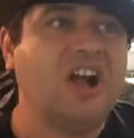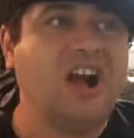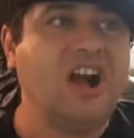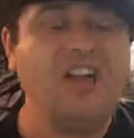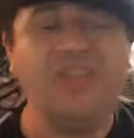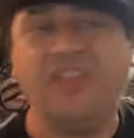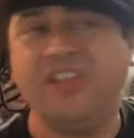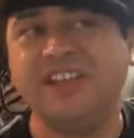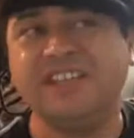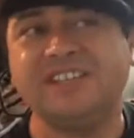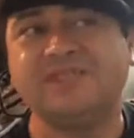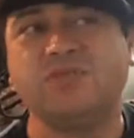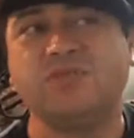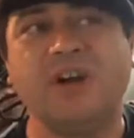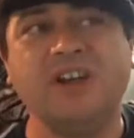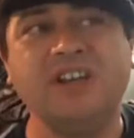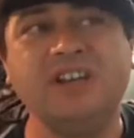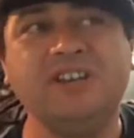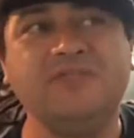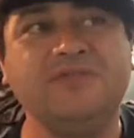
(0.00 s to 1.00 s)
I think it's
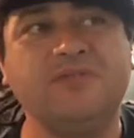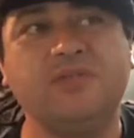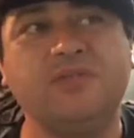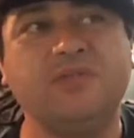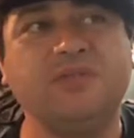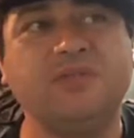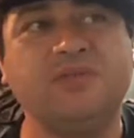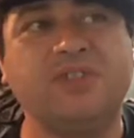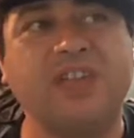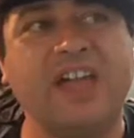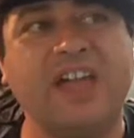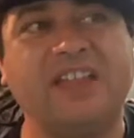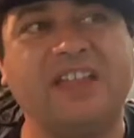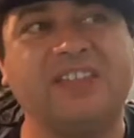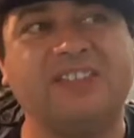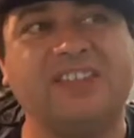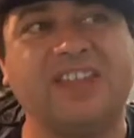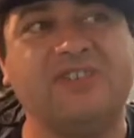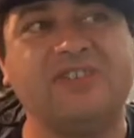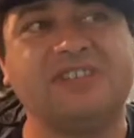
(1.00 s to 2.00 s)
wonderful
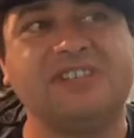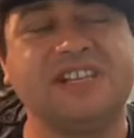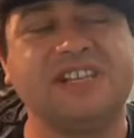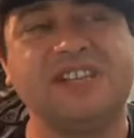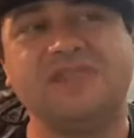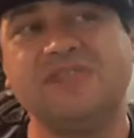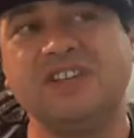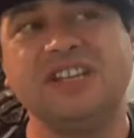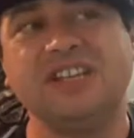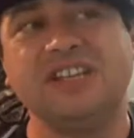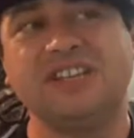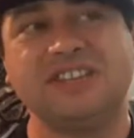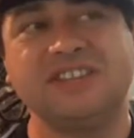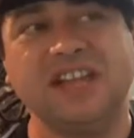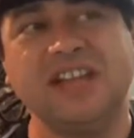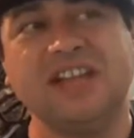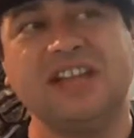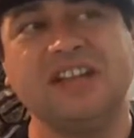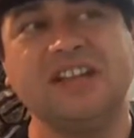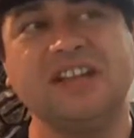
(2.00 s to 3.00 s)
that there is a living
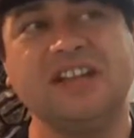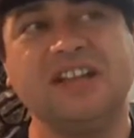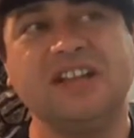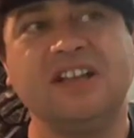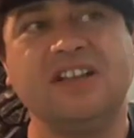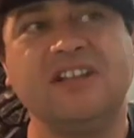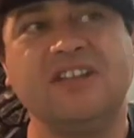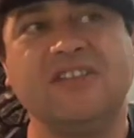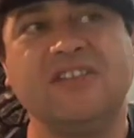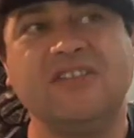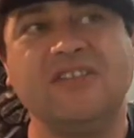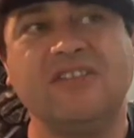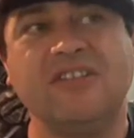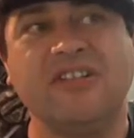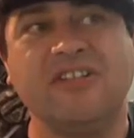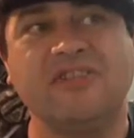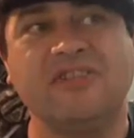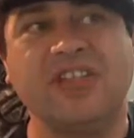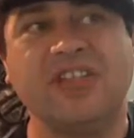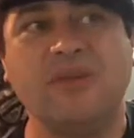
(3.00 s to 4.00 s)
thing
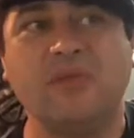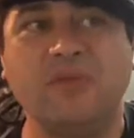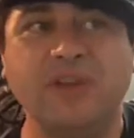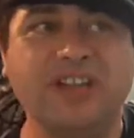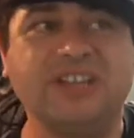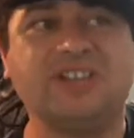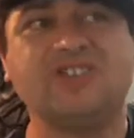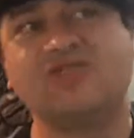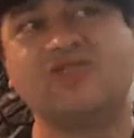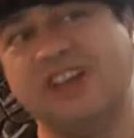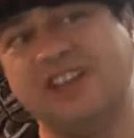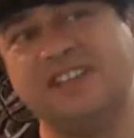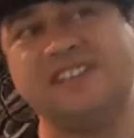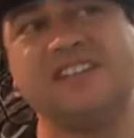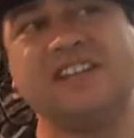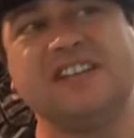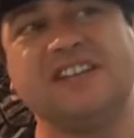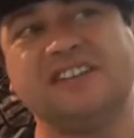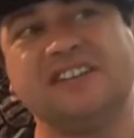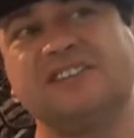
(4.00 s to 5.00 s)
that we are
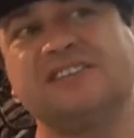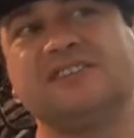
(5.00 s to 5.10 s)
tracing.